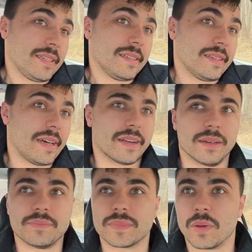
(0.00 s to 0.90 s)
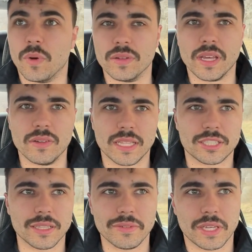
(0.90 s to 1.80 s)
I don't know. Won't know unless
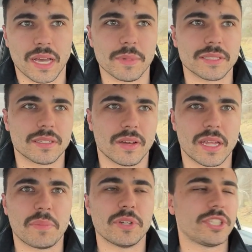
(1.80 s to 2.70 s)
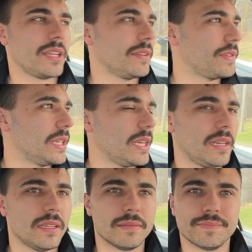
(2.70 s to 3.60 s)
you leave a comment, so I'd appreciate it if you did.
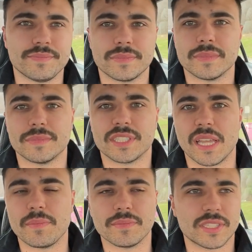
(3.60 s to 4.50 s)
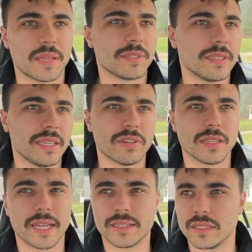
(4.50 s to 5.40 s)
And same as leaving a
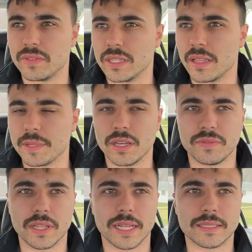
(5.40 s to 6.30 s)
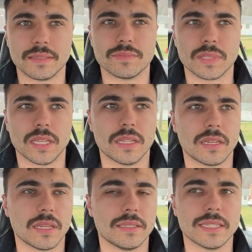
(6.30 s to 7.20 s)
like on the video. Let me know if you liked it,
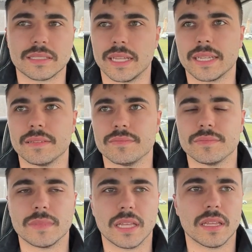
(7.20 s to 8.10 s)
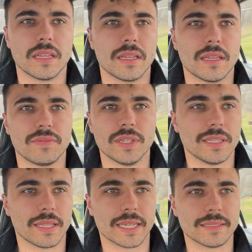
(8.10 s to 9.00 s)
and dislike it. And if you
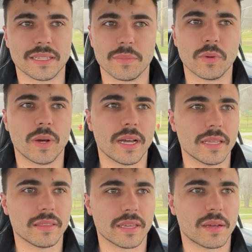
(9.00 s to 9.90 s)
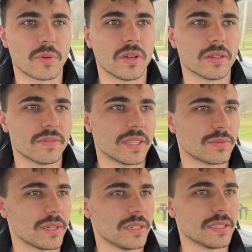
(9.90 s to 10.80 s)
didn't like it, tell me why you think I'm wrong, if that's
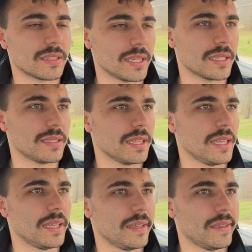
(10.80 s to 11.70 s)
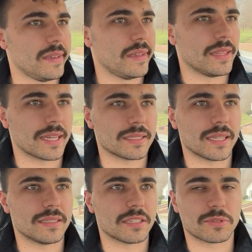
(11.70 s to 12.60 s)
why you're disliking it. Like I
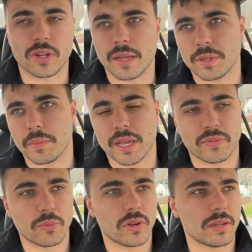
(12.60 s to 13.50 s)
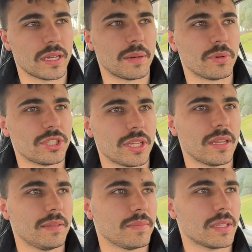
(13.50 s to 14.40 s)
said, subscribe, come back for more. I'd appreciate
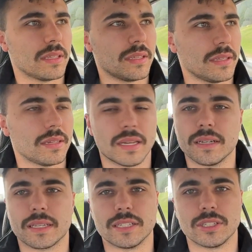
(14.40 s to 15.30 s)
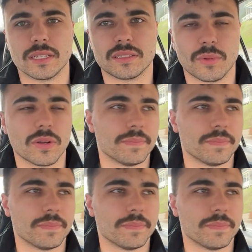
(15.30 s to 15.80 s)
it, and I'll catch you guys tomorrow.